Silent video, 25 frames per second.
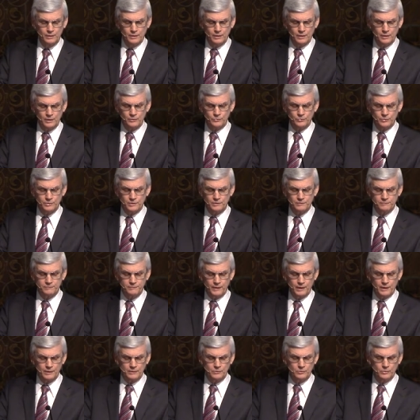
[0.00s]
and
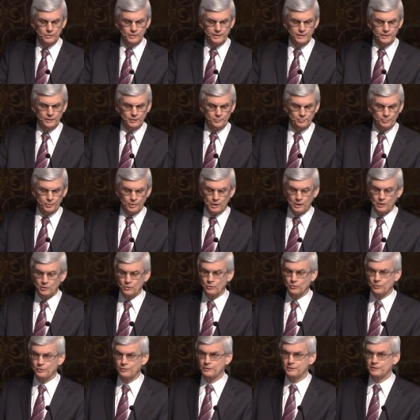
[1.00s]
reevaluate our
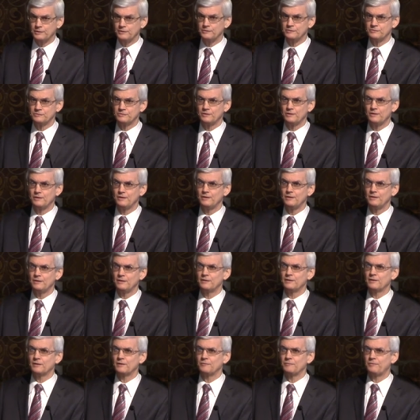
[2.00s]
priorities
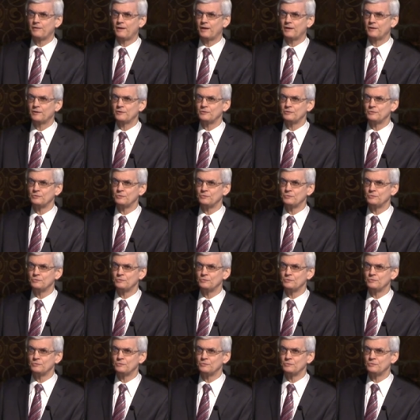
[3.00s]
and our values.